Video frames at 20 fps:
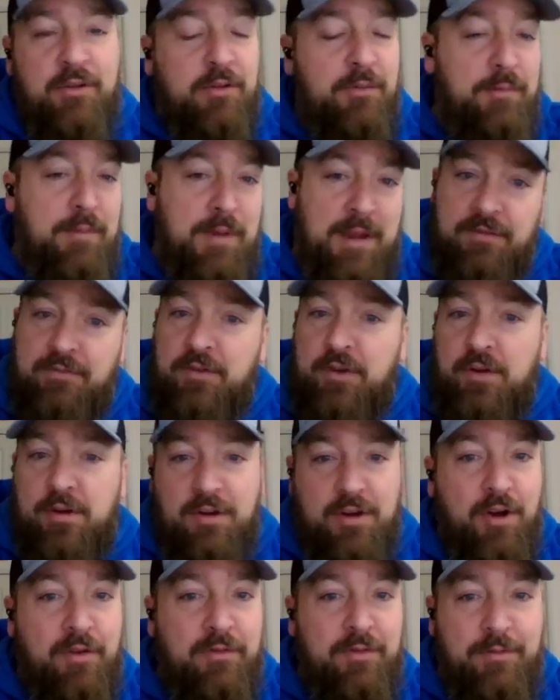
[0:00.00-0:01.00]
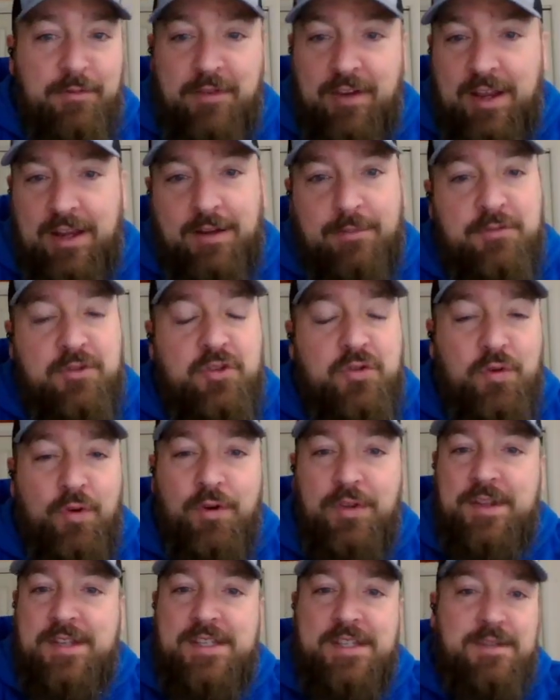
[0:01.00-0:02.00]
Or if you're a Nova fan, I'm
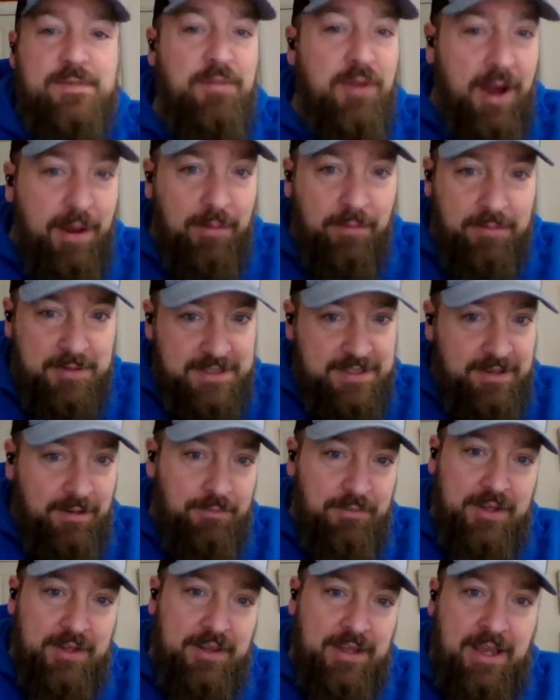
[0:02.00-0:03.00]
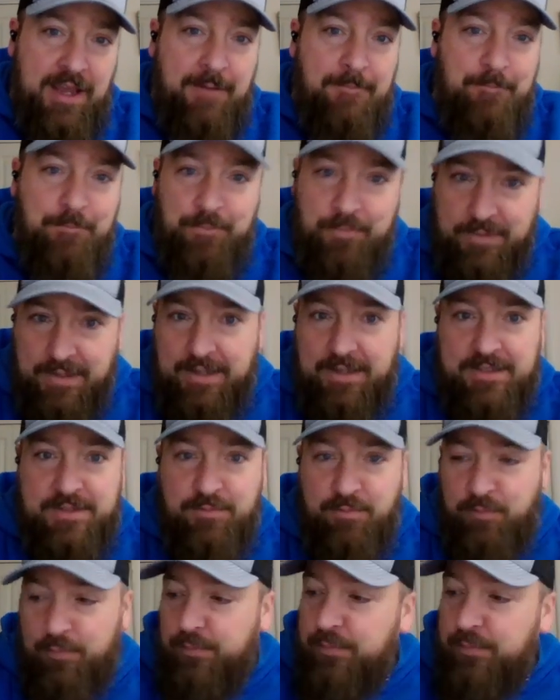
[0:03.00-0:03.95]
sure this is probably something that is